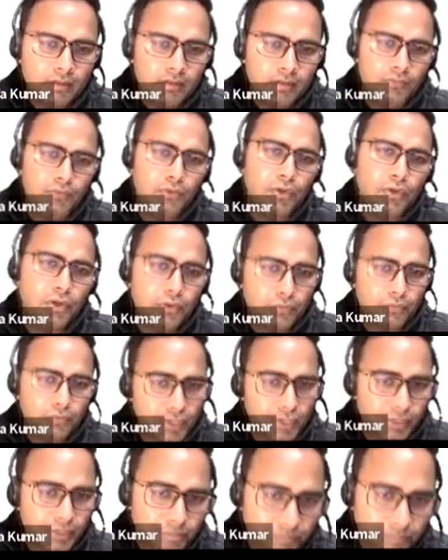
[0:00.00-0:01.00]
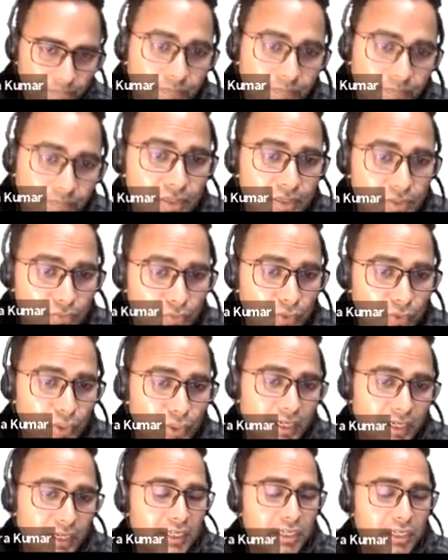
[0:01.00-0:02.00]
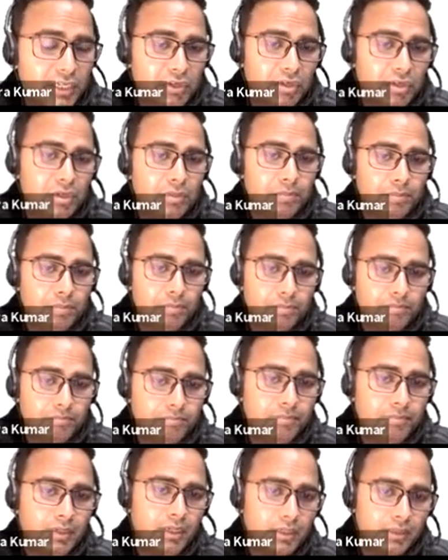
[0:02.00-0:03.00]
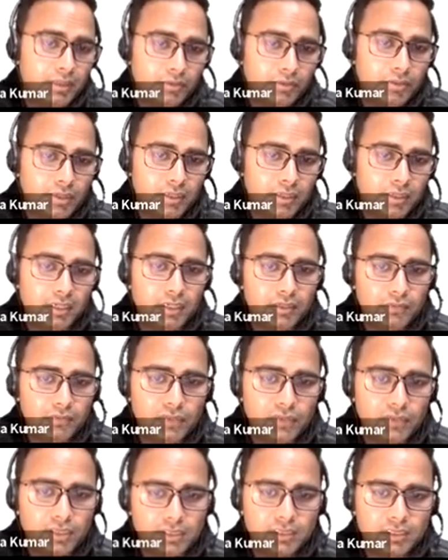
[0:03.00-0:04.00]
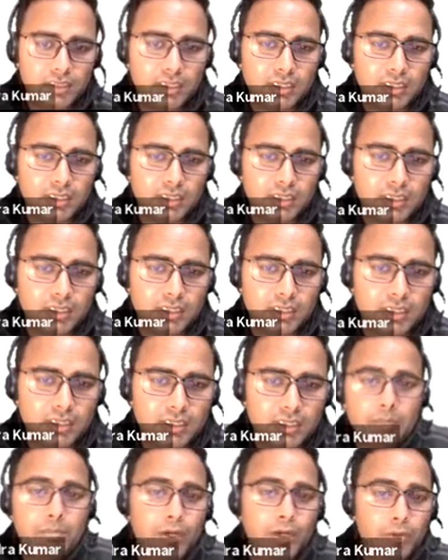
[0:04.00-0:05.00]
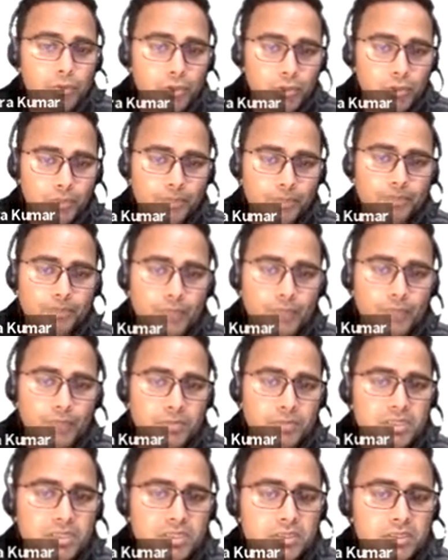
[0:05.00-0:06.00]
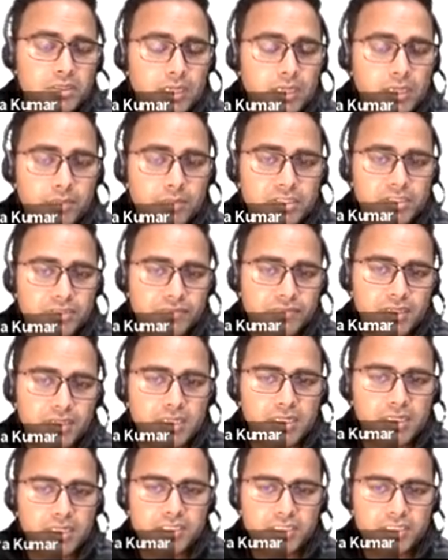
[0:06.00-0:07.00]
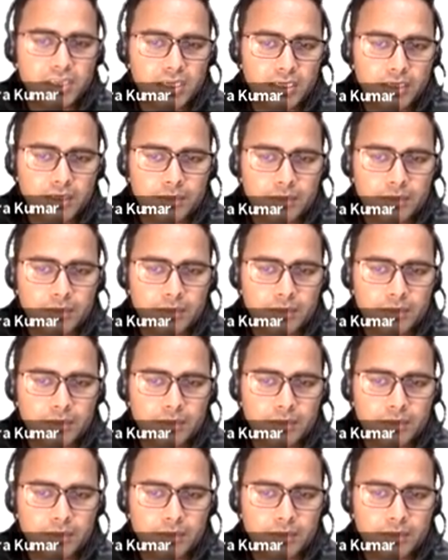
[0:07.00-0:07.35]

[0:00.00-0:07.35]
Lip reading: Photo frame is what? Rectangular path, okay, kind of this, right? A bowl, hemispherical shell.